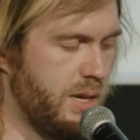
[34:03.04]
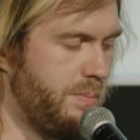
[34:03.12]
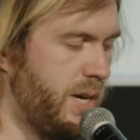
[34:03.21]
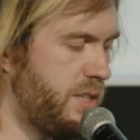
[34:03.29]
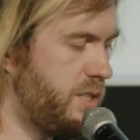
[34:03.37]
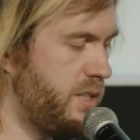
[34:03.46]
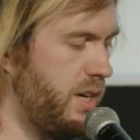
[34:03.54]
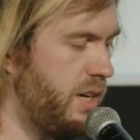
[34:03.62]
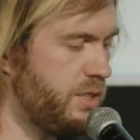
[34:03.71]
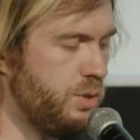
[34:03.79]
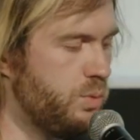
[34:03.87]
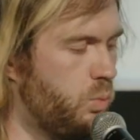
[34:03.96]
but
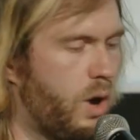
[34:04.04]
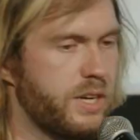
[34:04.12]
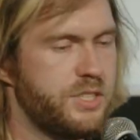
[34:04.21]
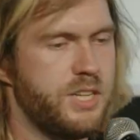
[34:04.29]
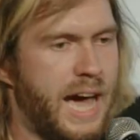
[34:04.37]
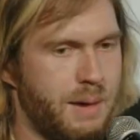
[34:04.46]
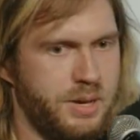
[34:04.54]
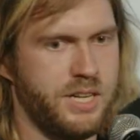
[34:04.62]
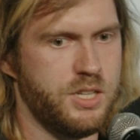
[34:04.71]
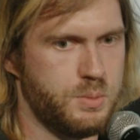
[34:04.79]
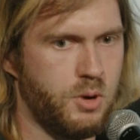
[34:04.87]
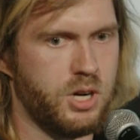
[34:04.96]
uh, you want to
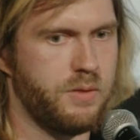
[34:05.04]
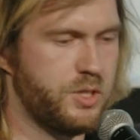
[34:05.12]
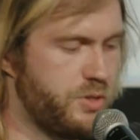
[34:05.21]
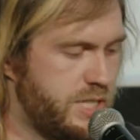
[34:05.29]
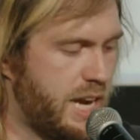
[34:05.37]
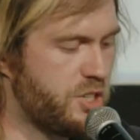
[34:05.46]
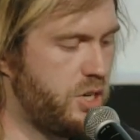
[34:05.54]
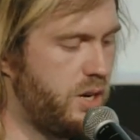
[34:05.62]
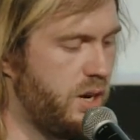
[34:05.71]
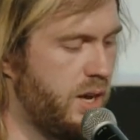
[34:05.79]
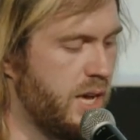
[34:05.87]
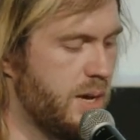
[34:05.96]
happen as part of a
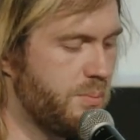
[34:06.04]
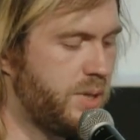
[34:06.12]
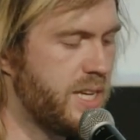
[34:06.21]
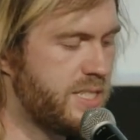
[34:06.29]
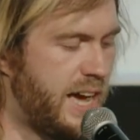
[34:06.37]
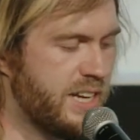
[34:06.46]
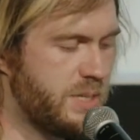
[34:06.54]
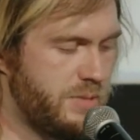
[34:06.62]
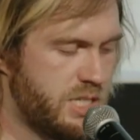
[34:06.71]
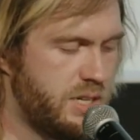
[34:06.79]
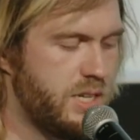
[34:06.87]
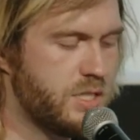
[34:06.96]
transaction. Plus,
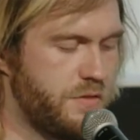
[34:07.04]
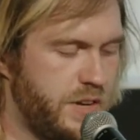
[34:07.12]
atomicity is a